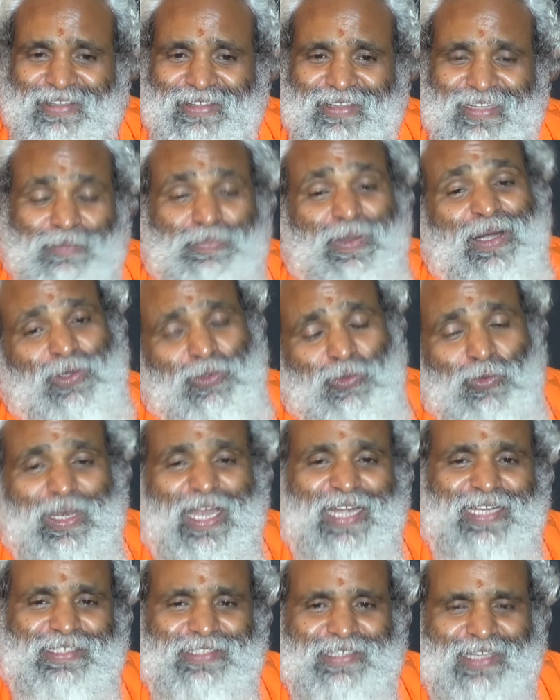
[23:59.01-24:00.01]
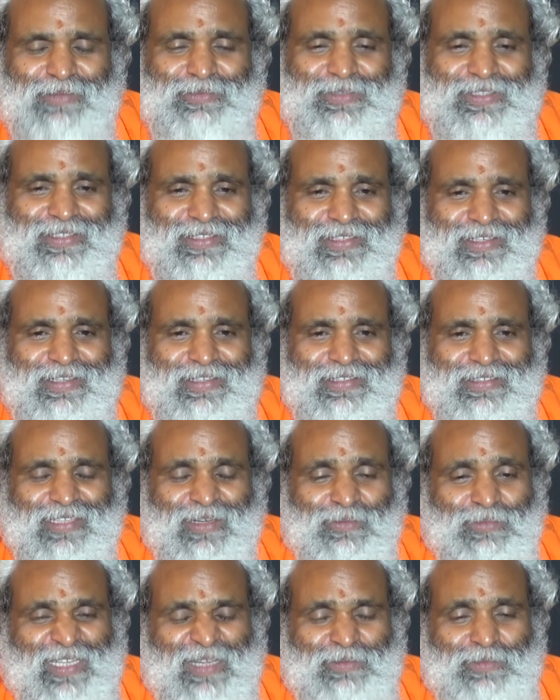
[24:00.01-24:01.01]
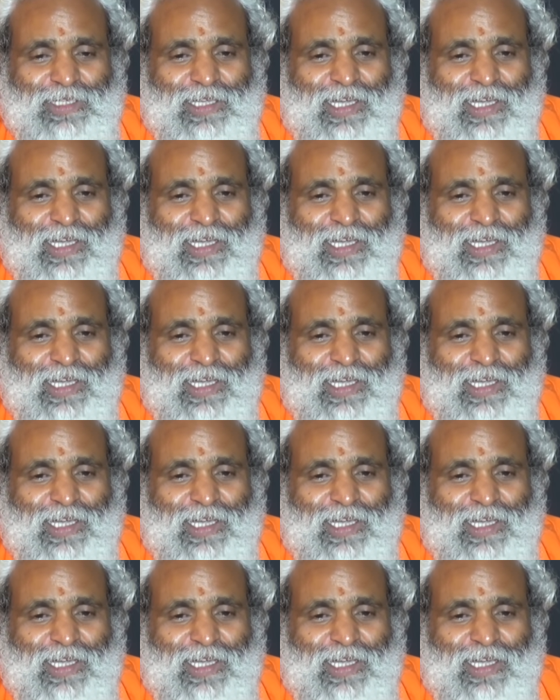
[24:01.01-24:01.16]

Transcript: In fact, 2 ladies comes. Sometimes